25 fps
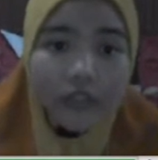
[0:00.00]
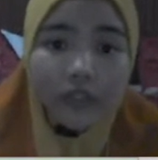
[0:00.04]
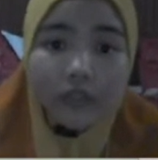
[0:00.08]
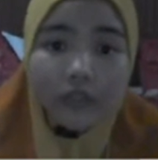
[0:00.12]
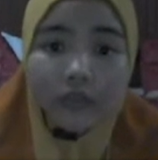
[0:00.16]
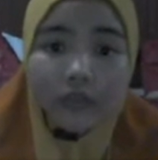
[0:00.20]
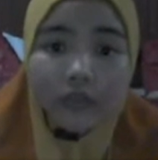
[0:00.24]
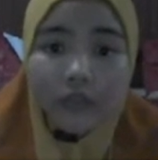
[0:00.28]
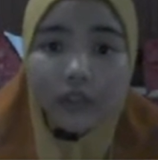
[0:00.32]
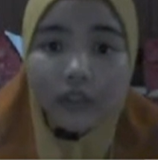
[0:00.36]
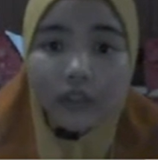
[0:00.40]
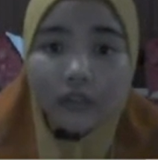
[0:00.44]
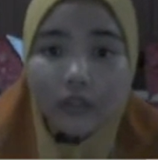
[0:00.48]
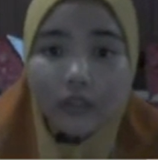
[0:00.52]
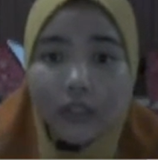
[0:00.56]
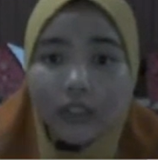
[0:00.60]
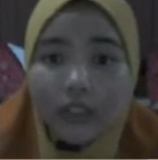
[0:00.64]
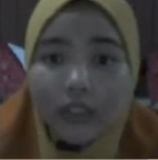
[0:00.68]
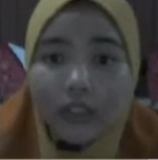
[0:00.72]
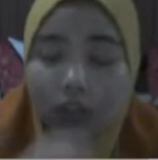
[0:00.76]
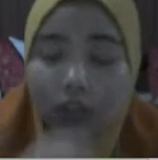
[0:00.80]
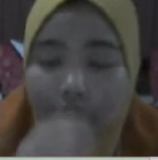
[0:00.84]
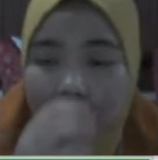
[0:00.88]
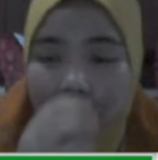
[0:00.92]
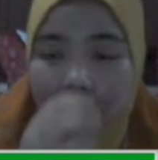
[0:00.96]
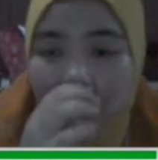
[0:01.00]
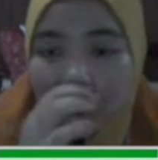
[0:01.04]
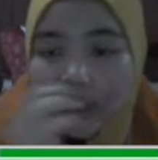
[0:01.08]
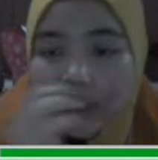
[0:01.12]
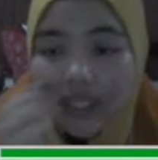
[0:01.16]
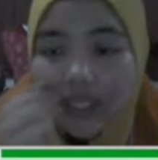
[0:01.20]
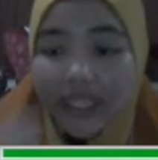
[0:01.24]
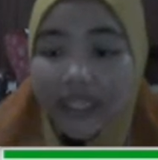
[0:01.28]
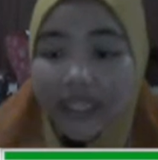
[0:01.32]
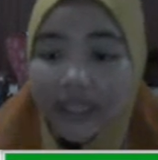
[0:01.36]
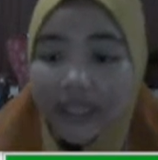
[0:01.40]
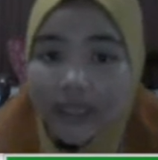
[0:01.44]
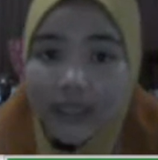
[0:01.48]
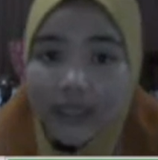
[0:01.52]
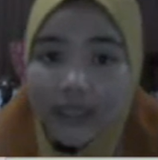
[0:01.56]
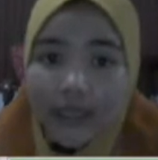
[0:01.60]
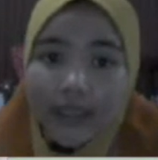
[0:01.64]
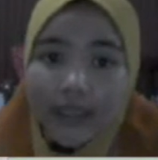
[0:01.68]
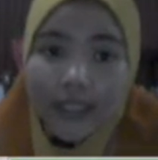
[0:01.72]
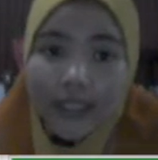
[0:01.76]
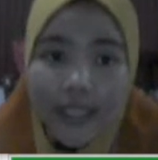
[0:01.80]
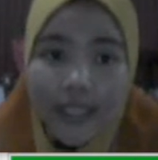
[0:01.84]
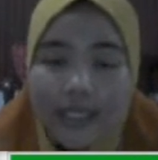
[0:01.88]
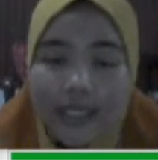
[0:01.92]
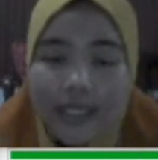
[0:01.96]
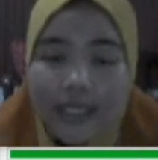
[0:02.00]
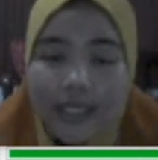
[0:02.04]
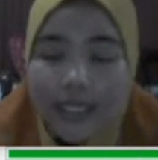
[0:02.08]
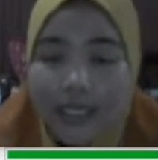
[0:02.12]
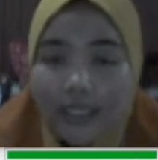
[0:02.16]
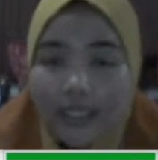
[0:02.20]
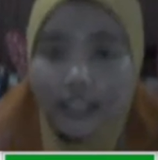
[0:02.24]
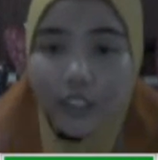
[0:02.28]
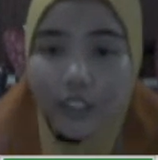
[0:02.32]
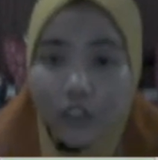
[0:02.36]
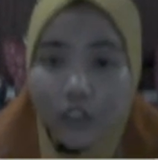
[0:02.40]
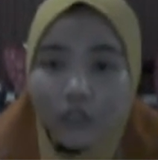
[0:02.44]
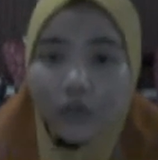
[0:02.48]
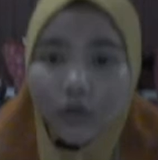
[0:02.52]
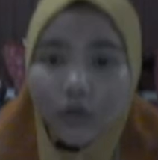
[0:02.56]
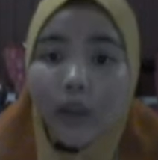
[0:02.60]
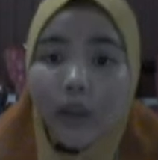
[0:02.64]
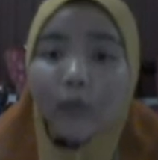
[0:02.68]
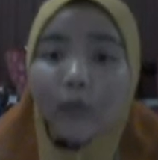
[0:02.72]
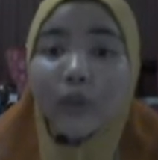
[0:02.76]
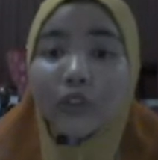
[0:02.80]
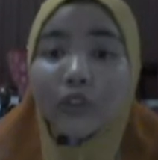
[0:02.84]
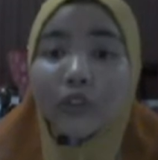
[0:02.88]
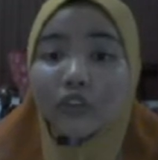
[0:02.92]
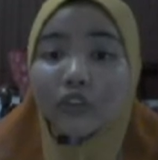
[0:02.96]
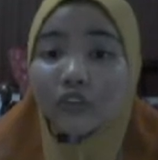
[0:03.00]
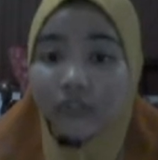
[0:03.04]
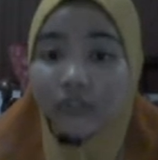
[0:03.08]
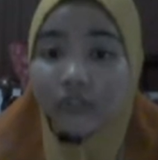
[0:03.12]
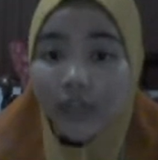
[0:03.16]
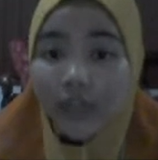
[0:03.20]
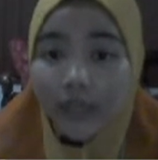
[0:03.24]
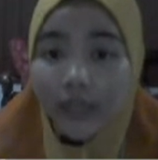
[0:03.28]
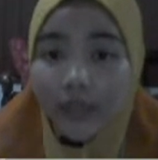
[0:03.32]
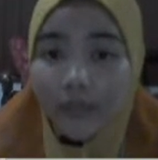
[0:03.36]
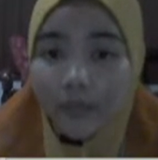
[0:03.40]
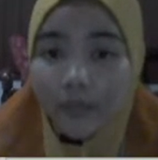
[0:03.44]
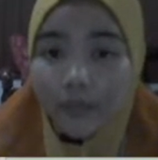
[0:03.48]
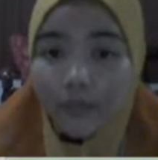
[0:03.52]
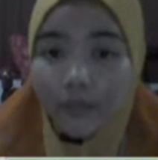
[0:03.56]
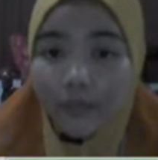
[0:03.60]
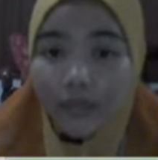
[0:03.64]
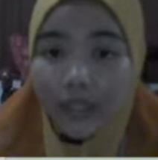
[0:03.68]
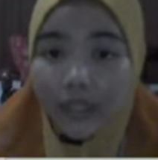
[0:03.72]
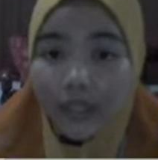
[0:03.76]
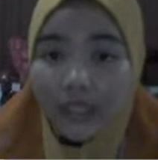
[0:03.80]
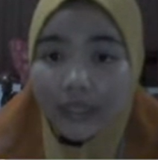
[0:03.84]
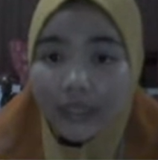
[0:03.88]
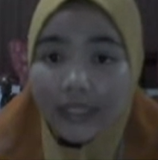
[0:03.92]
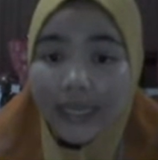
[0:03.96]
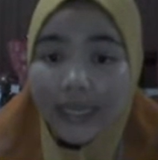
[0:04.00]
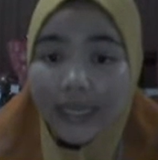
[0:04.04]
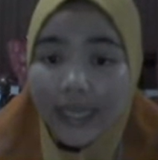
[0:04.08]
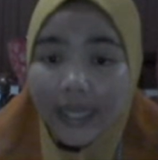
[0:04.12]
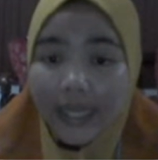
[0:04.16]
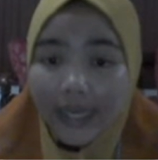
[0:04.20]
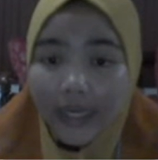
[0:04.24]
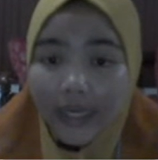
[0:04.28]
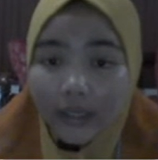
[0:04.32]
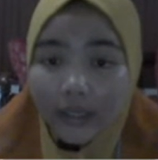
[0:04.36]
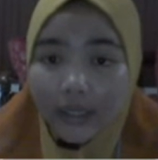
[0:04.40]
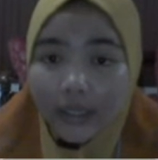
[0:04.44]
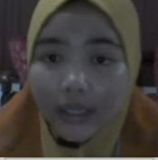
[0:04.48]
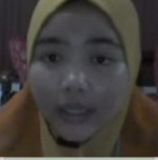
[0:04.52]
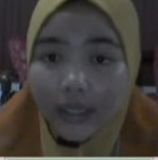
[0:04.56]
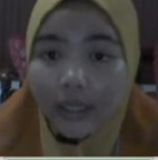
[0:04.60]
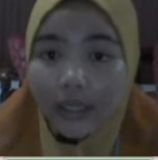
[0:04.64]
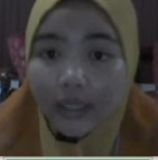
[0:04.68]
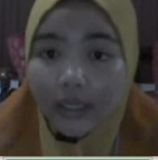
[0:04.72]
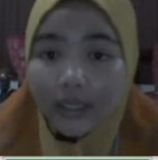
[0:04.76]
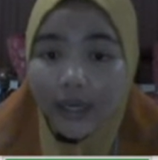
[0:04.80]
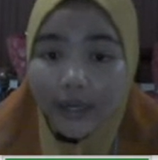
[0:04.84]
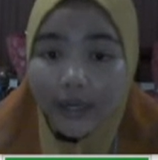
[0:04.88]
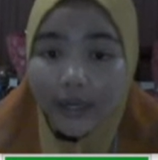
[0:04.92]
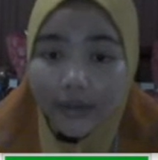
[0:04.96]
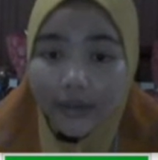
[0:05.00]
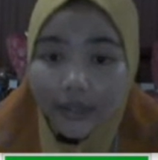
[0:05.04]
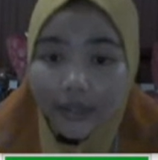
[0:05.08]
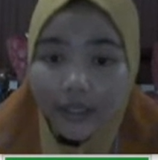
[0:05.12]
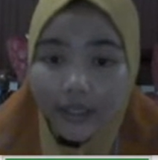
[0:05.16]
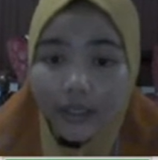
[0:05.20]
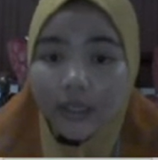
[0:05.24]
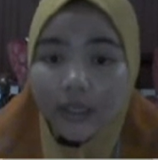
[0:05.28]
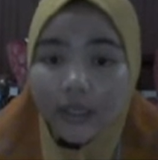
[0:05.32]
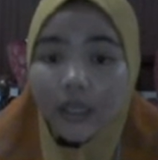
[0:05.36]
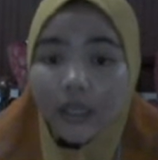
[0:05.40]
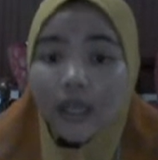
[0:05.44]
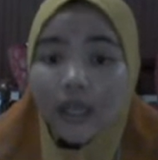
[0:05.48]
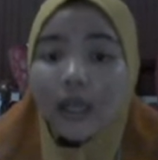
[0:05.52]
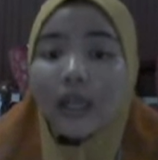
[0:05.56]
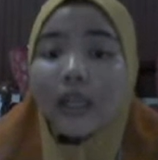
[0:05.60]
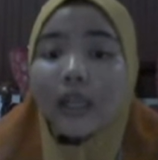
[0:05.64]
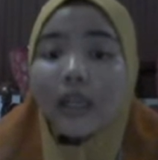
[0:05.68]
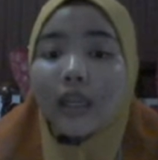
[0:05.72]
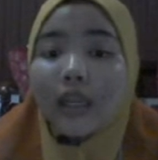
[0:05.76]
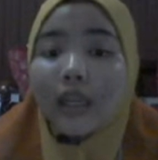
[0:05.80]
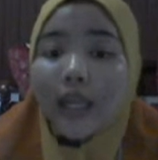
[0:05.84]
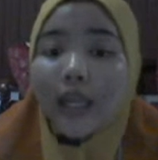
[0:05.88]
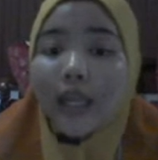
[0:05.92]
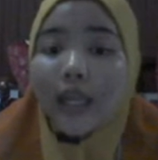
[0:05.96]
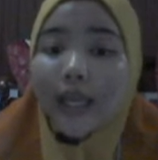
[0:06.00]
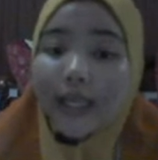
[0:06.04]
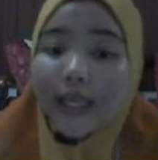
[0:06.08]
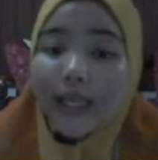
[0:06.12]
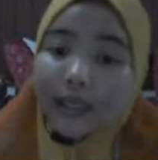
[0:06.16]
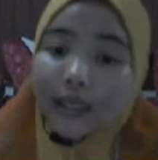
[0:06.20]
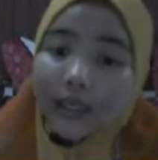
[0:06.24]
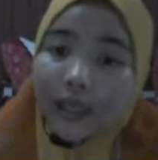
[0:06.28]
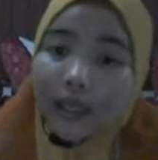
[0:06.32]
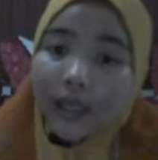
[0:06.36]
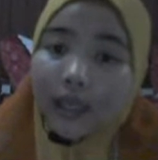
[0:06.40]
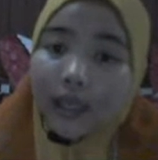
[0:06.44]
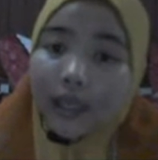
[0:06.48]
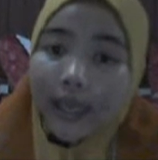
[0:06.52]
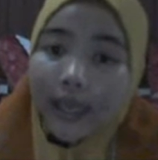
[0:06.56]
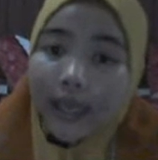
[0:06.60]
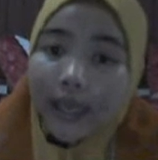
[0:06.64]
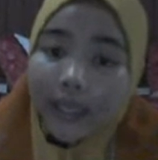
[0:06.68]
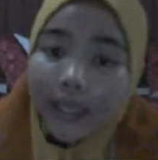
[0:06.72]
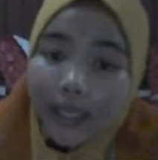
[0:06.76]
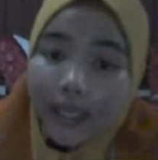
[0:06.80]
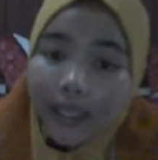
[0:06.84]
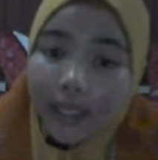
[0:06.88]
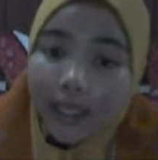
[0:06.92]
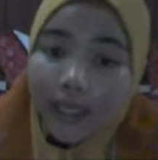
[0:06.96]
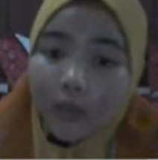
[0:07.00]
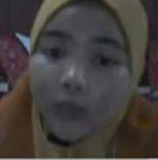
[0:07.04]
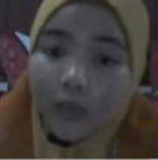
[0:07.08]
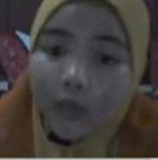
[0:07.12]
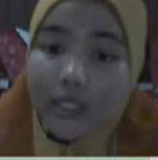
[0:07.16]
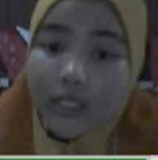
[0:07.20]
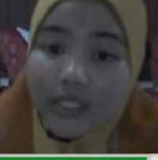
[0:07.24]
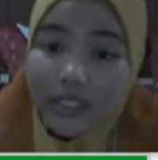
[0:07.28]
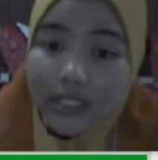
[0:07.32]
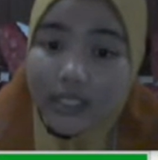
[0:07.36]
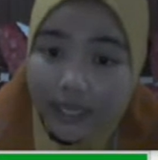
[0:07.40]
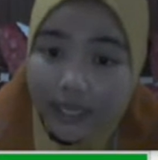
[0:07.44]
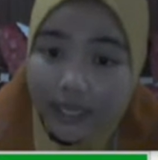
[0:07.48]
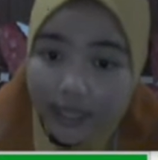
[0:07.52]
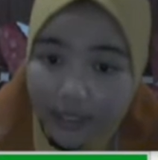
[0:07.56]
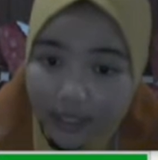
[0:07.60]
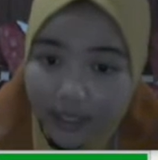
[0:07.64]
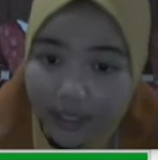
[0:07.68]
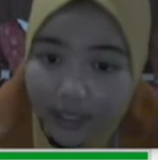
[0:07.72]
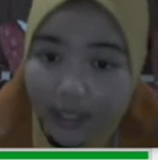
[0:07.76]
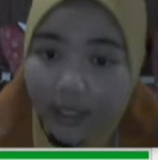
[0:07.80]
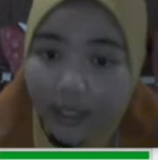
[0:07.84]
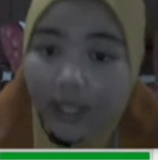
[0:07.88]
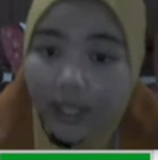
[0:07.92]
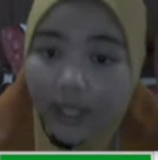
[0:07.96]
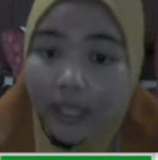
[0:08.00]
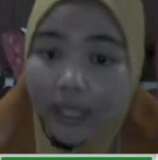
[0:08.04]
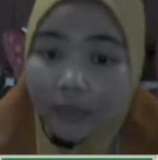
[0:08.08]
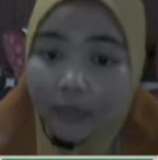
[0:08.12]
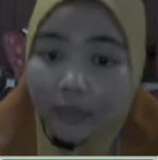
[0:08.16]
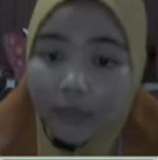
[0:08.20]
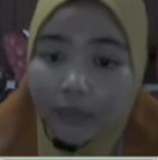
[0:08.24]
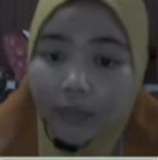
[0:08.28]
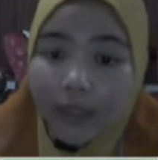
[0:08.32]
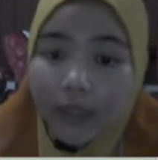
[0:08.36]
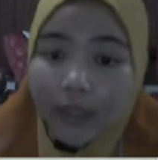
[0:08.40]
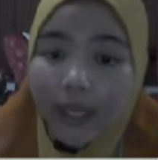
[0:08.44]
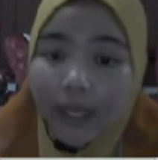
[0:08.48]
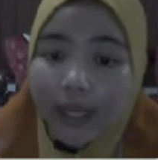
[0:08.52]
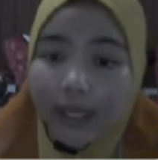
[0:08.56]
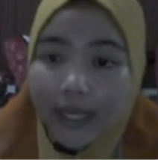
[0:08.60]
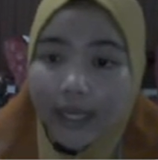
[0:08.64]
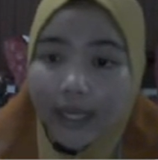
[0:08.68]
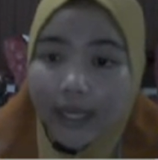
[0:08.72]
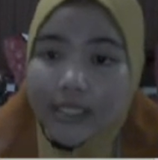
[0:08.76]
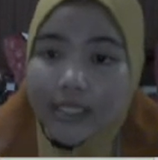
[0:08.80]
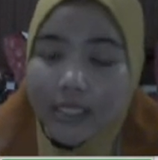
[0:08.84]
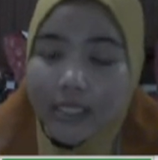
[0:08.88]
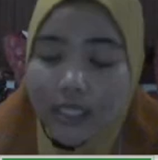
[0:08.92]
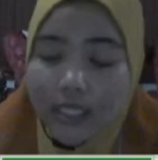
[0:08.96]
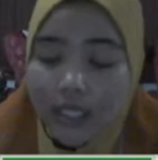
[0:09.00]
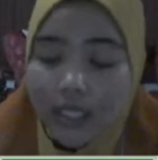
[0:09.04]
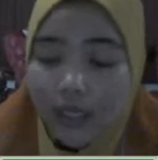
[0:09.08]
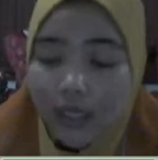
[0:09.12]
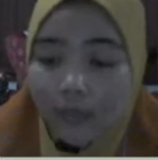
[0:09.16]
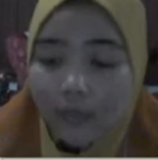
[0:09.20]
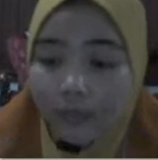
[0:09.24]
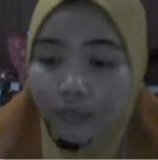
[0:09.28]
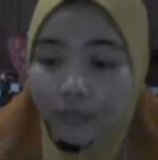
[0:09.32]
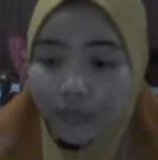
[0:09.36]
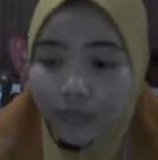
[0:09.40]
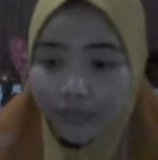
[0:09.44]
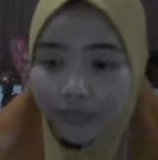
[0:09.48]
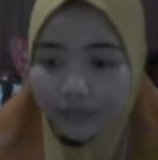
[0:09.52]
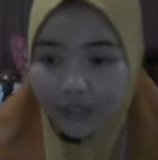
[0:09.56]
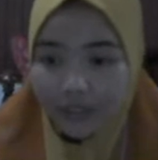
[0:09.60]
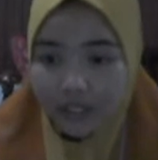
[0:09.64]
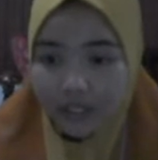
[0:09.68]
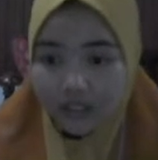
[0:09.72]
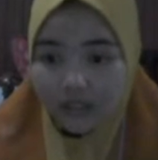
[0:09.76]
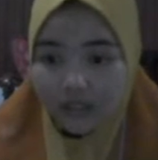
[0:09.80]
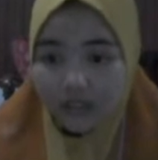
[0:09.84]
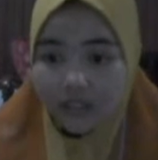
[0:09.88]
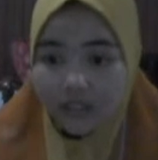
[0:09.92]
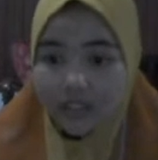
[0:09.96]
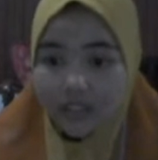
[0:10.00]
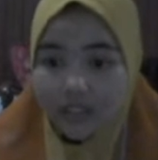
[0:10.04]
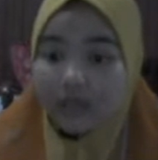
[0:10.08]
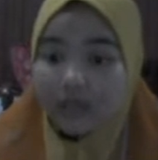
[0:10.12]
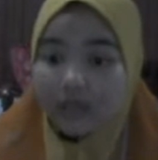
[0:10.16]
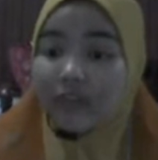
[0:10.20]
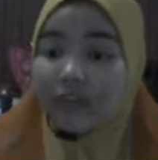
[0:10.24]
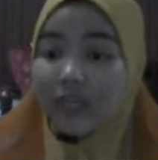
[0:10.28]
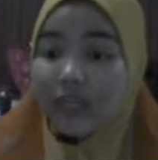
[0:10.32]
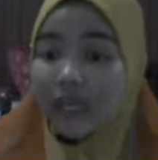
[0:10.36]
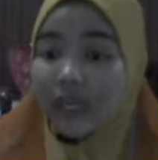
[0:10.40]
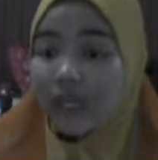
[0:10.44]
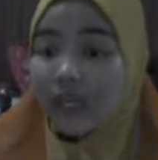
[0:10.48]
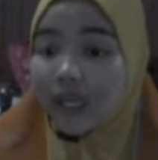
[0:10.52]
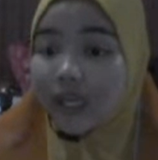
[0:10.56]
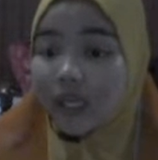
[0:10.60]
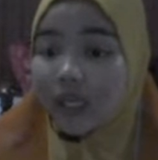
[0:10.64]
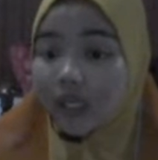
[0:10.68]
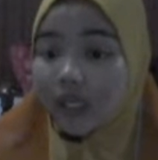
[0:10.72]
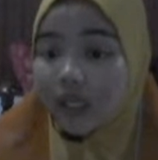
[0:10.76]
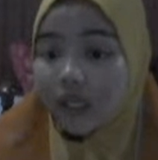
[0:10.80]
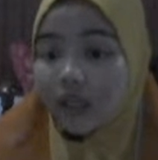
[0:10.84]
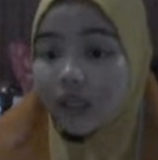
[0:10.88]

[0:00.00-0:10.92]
of all, so in this circuit, so I want to find the line current, line IAA, which is IAA, IBB and ICC, because VLAN